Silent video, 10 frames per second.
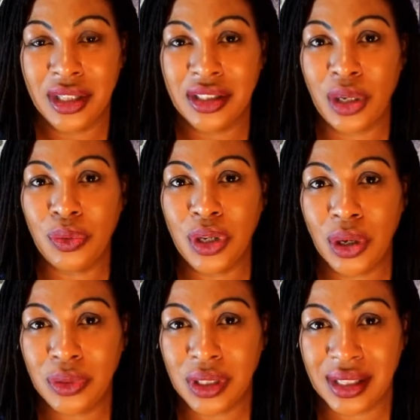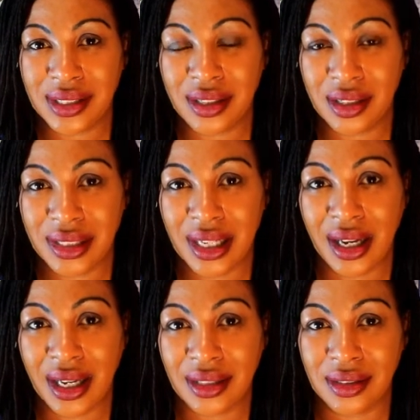So notice the
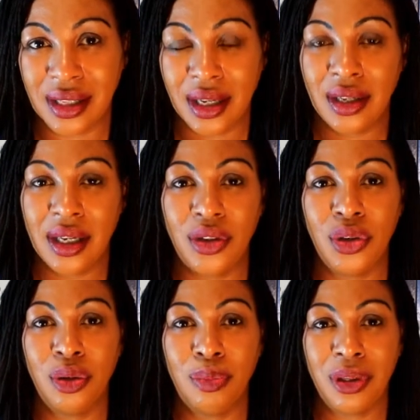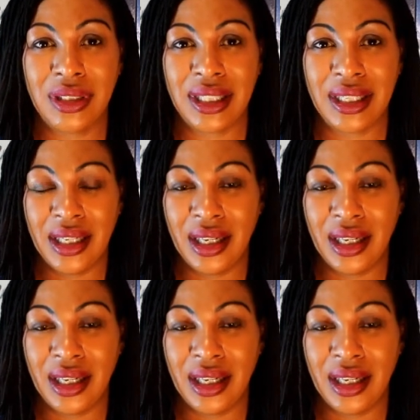signs in your body.